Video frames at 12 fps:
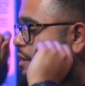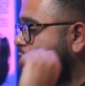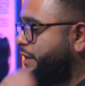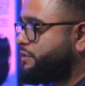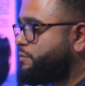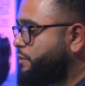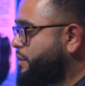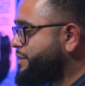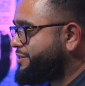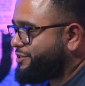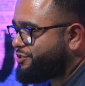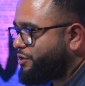That's
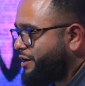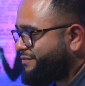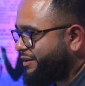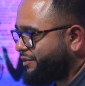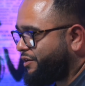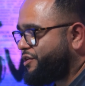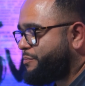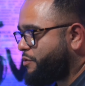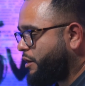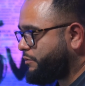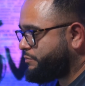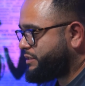gonna just solve a lot of your
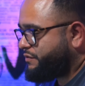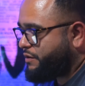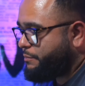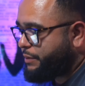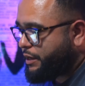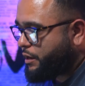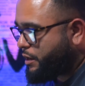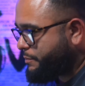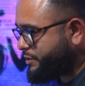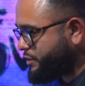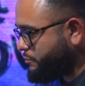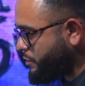problems. If I'm being
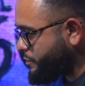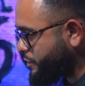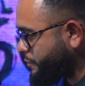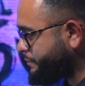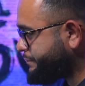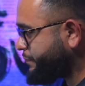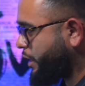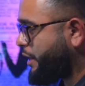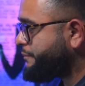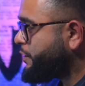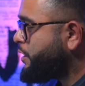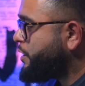100% real with you, okay.